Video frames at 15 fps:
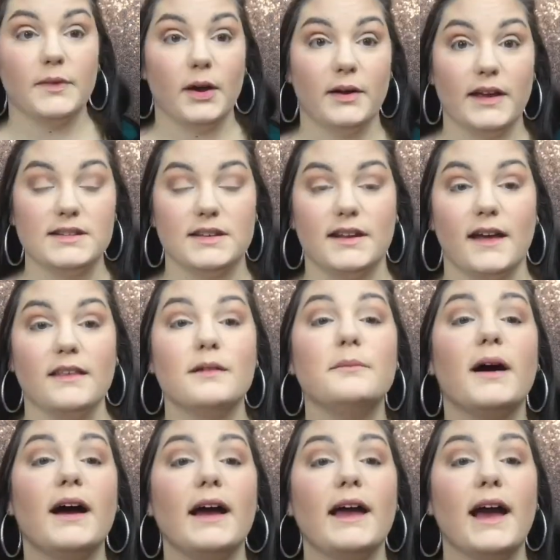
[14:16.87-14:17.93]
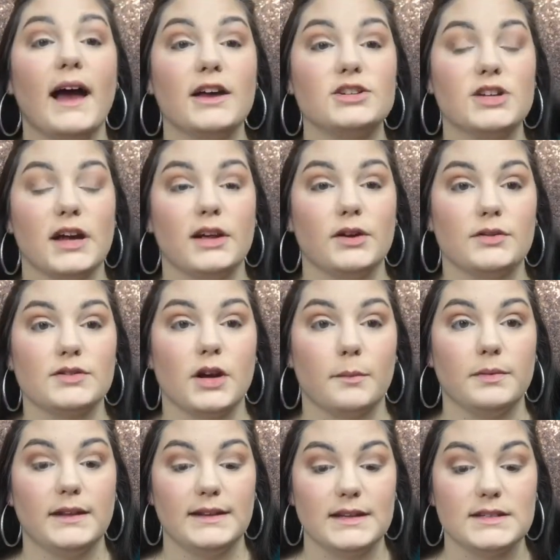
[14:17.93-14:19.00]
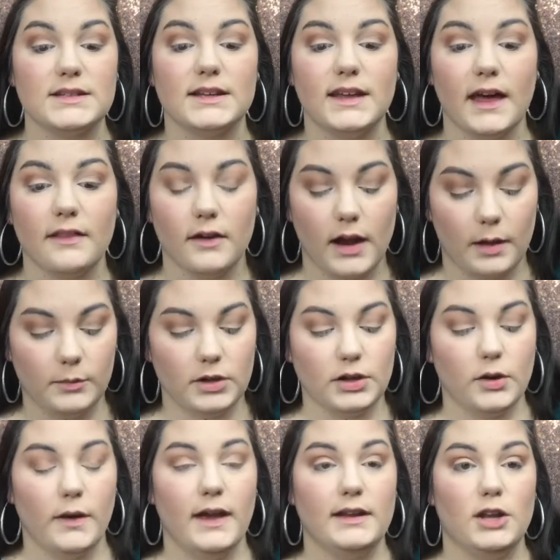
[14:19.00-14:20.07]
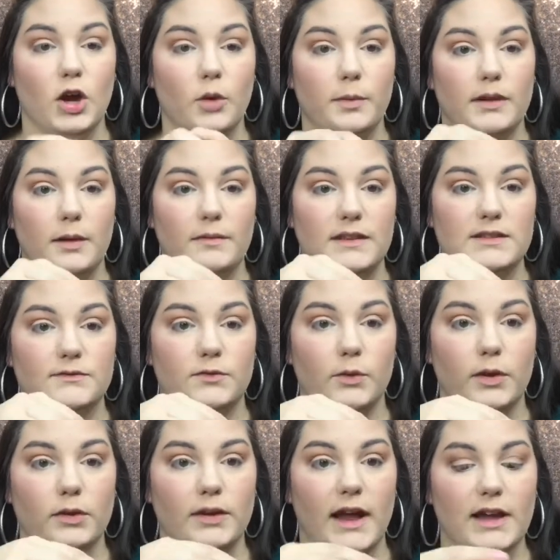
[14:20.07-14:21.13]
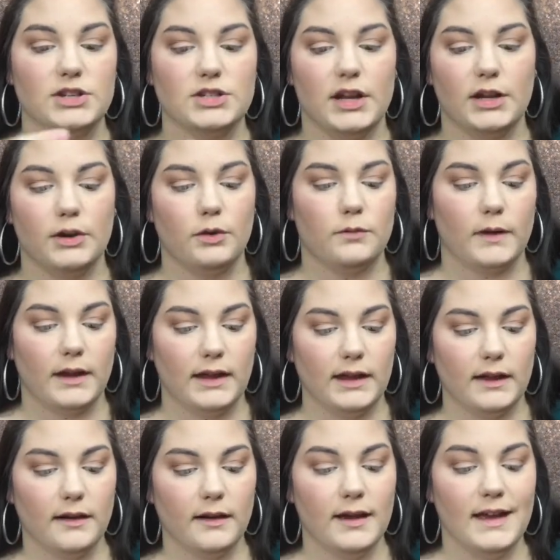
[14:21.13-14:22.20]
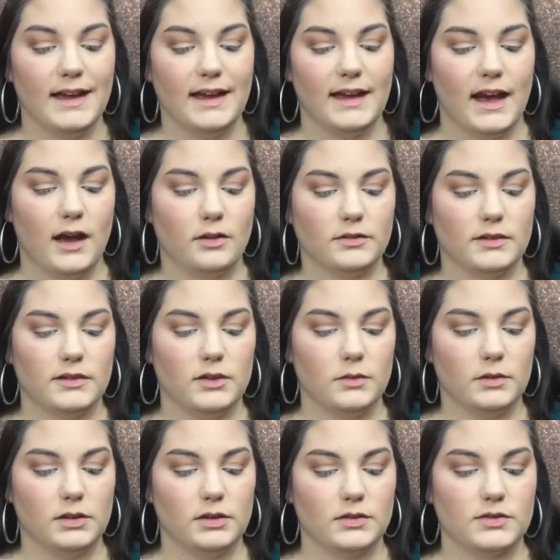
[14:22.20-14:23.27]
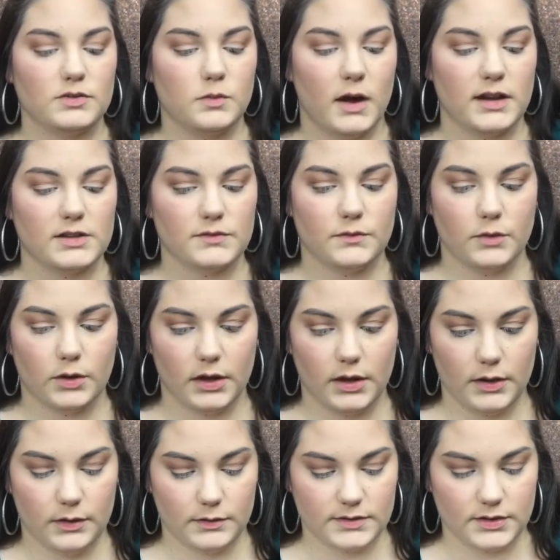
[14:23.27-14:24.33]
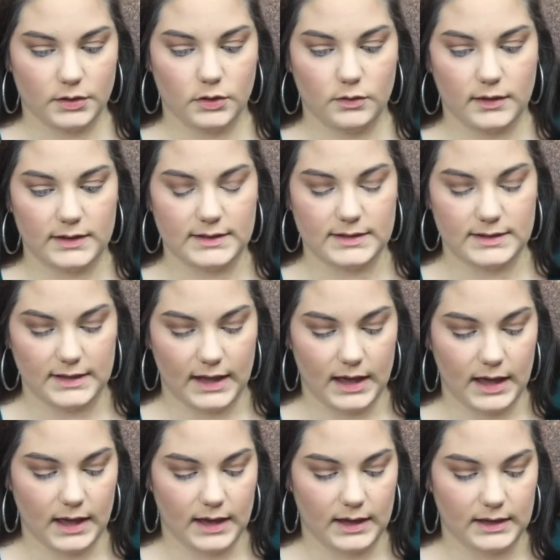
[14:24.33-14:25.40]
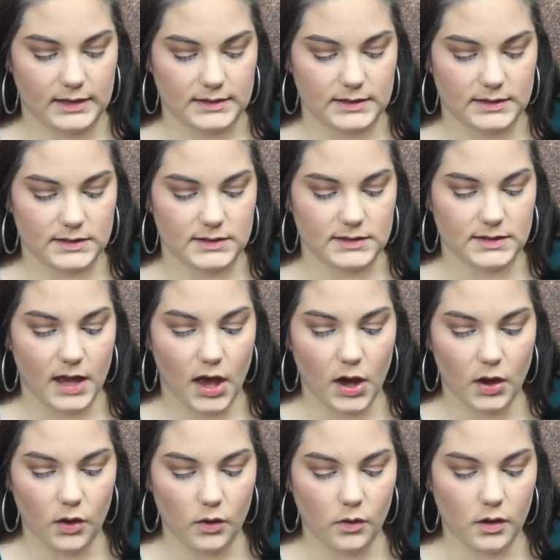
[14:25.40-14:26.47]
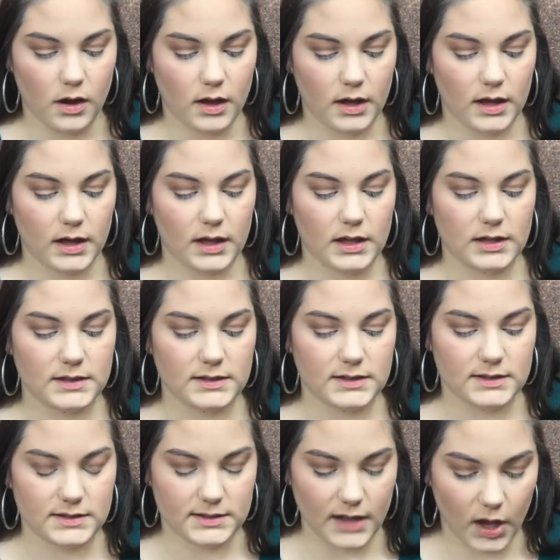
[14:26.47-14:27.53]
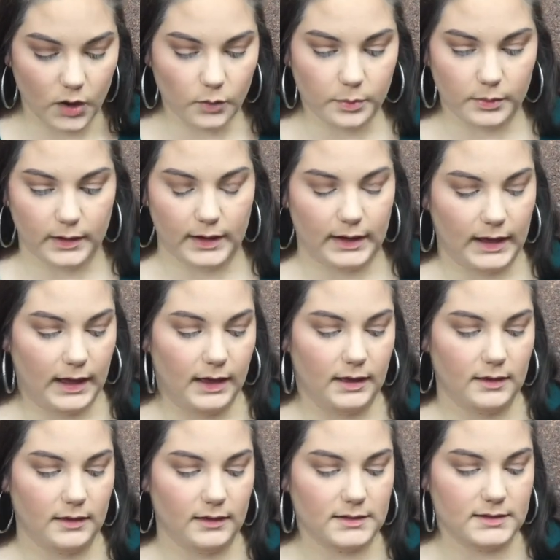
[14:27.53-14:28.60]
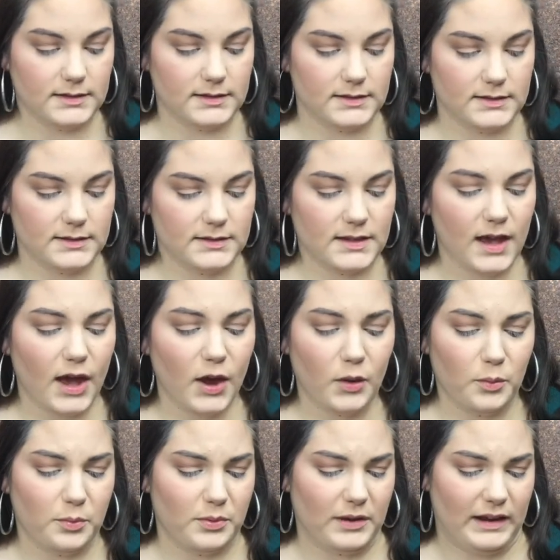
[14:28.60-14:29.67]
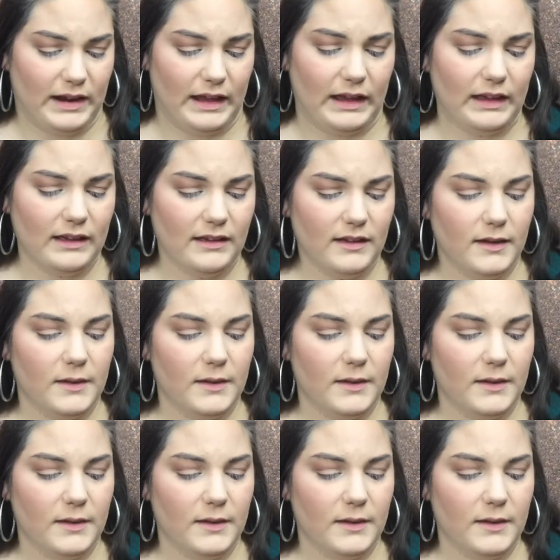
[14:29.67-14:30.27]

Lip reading: Okay, so now that my eyeshadows are blended together, I'm going to go ahead and open up this foiled eyeshadow right here. I'll do a little swatch for you so you can see. It is so, so pretty. So pretty.